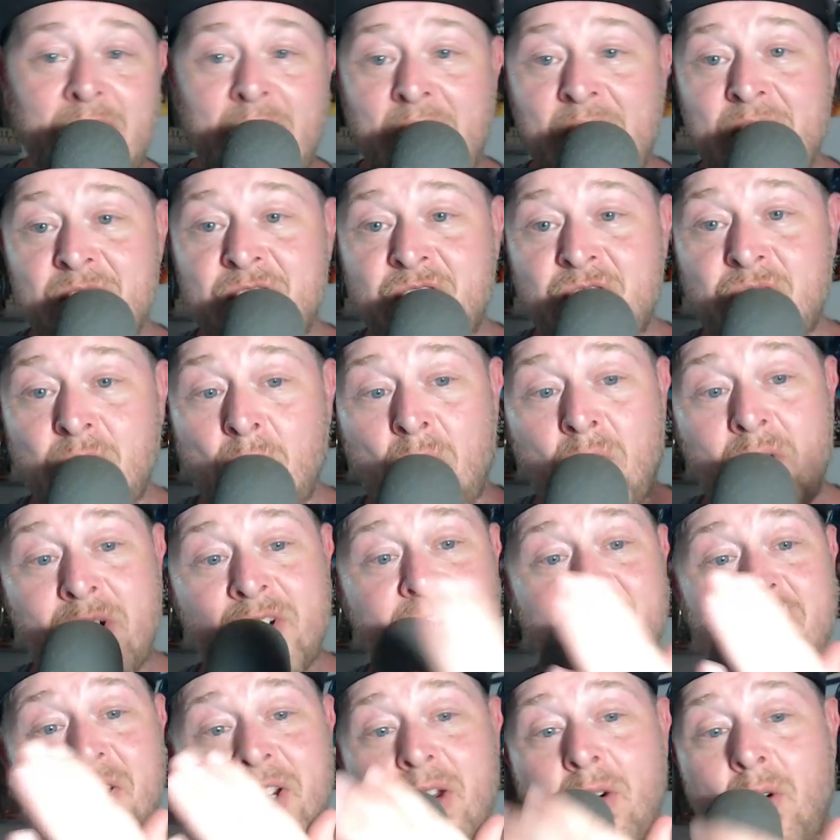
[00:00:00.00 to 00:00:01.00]
has
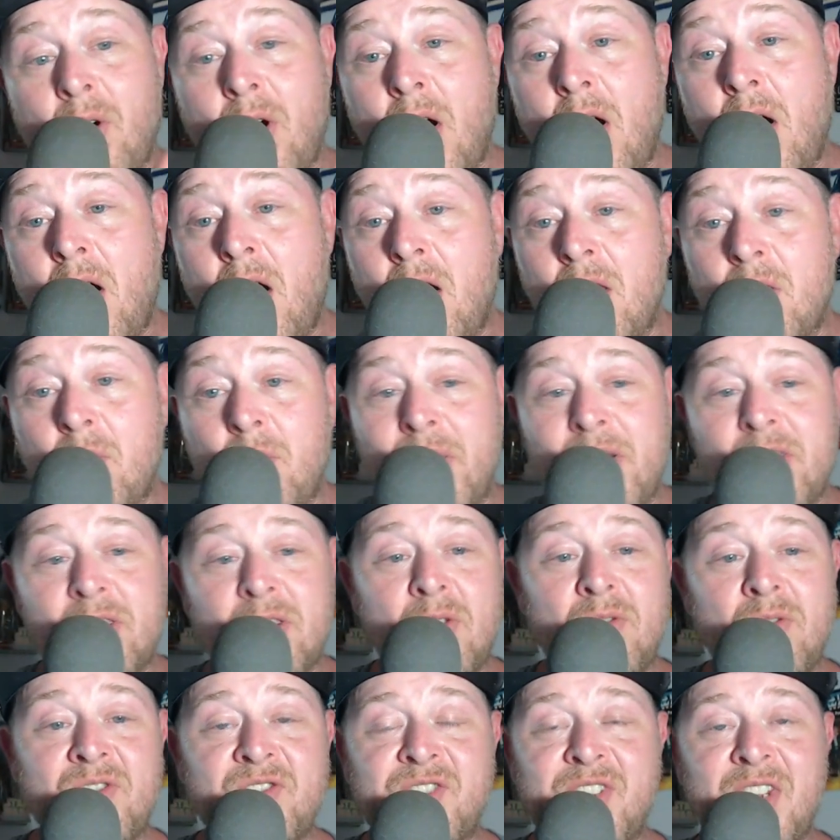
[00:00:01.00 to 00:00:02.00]
stories that go all the way
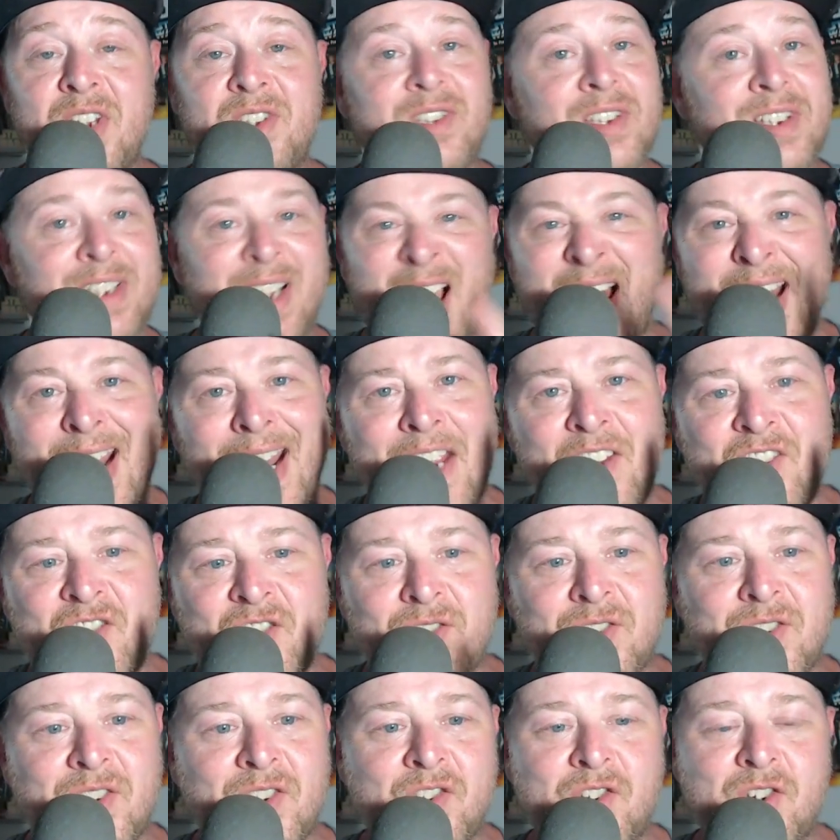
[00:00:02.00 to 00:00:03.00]
through the season, not
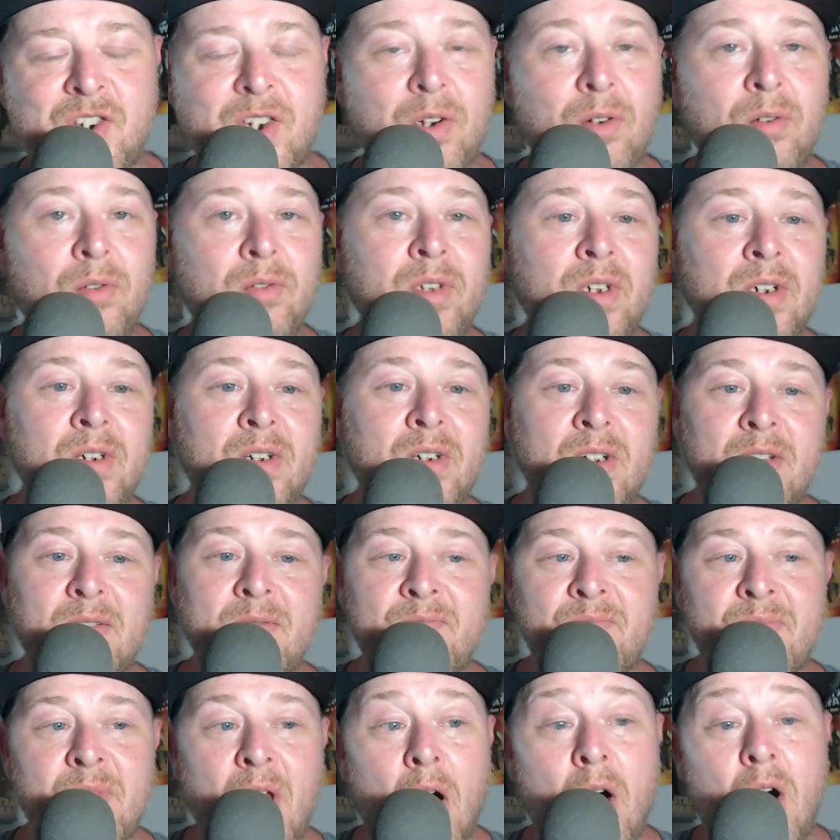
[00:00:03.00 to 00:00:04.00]
Agents of Shield,
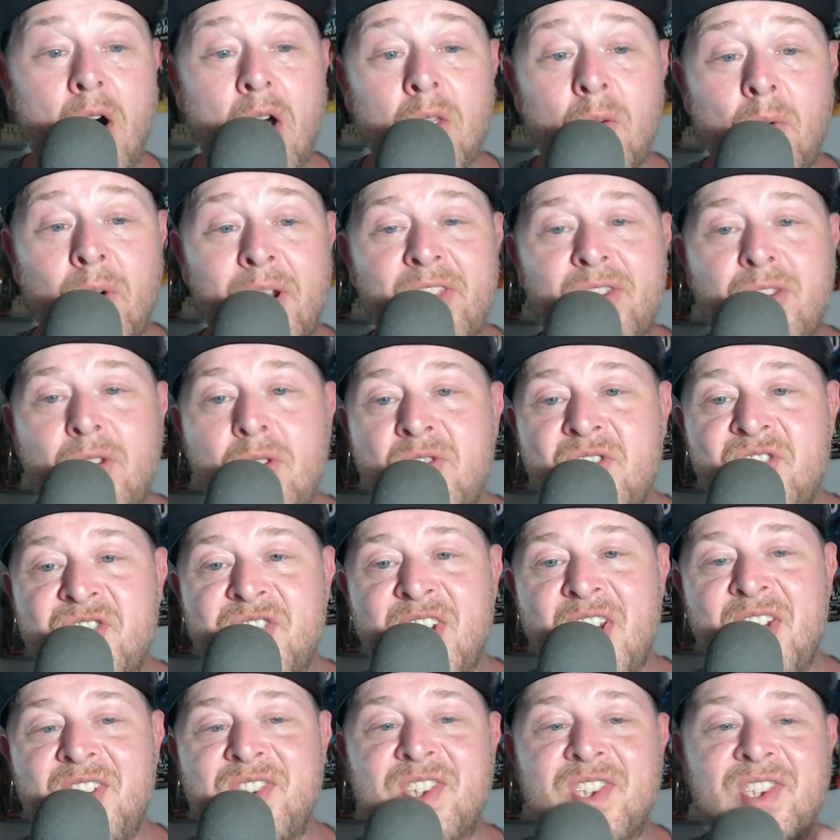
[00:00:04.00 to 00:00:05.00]
all the way through the
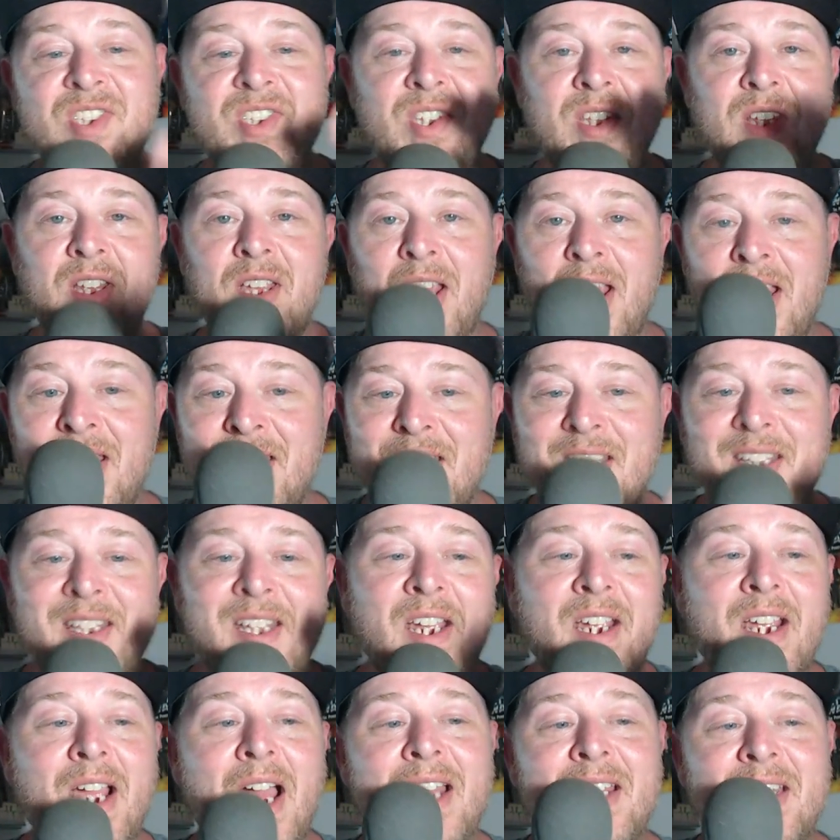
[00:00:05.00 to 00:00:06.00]
season, and
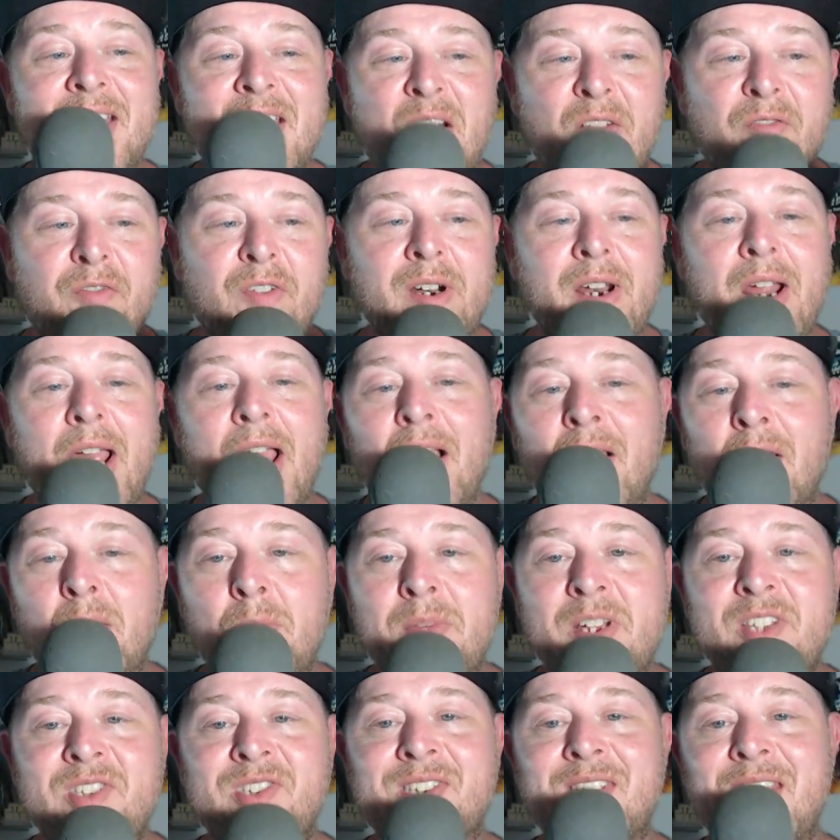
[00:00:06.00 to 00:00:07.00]
then they got different
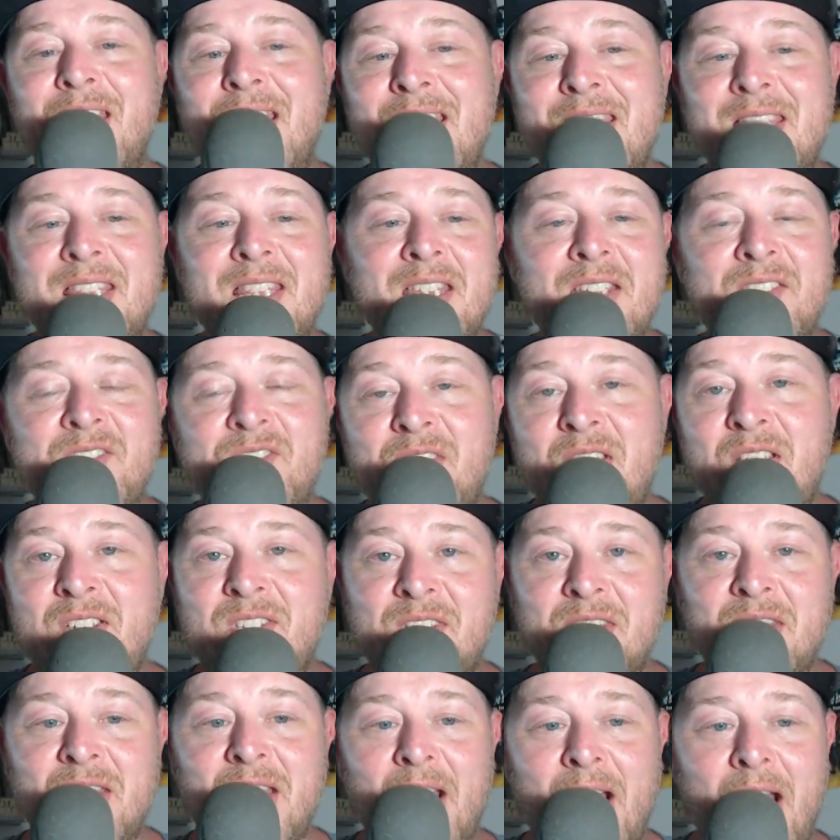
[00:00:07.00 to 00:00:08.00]
elements in the
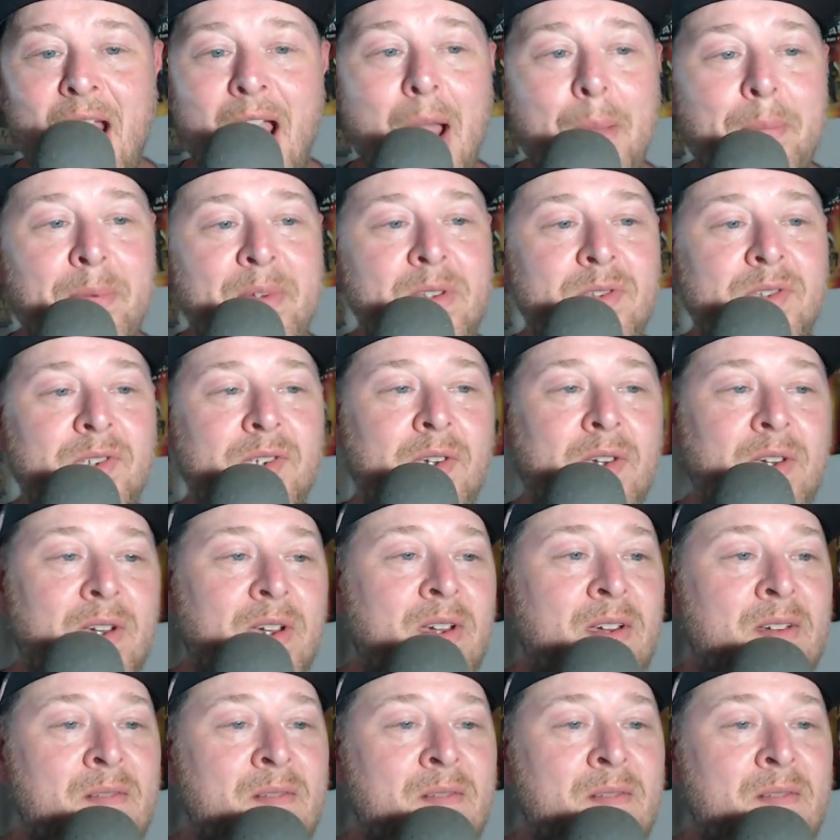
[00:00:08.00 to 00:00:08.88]
season that happens.